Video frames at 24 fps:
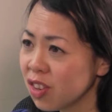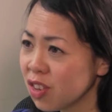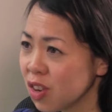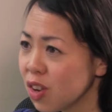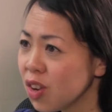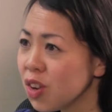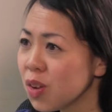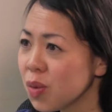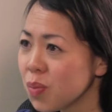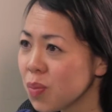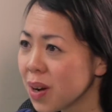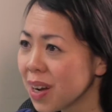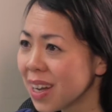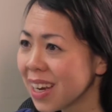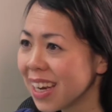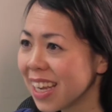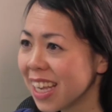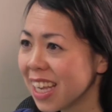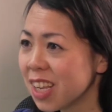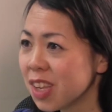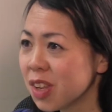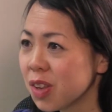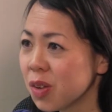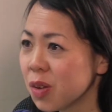II might
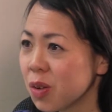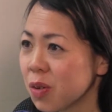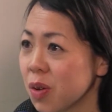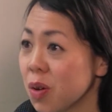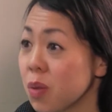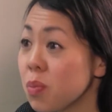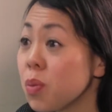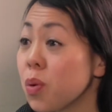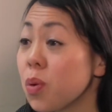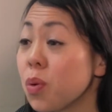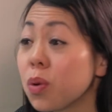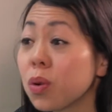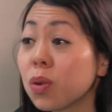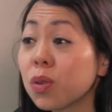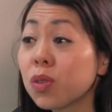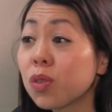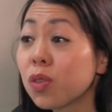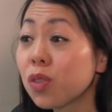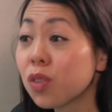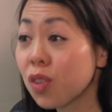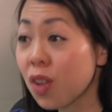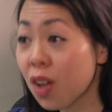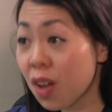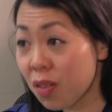lead to a more
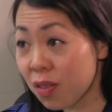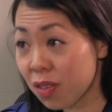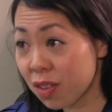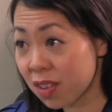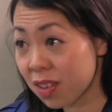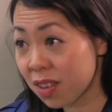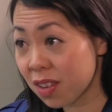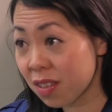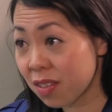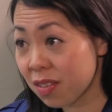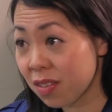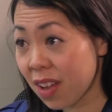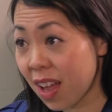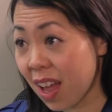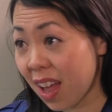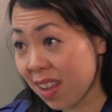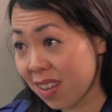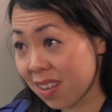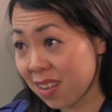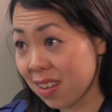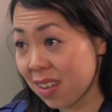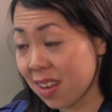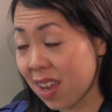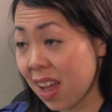conservative
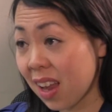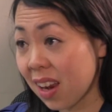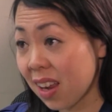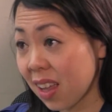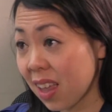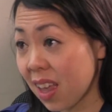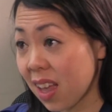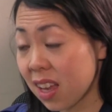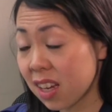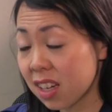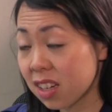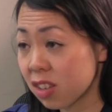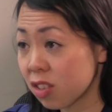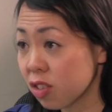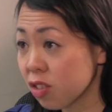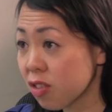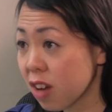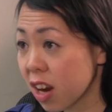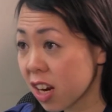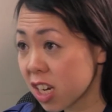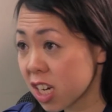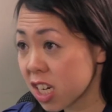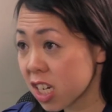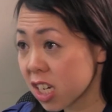asset allocation
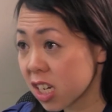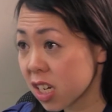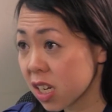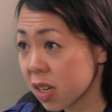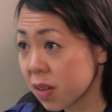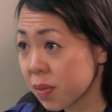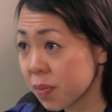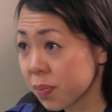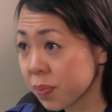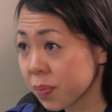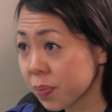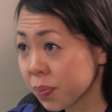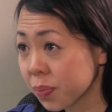strategy?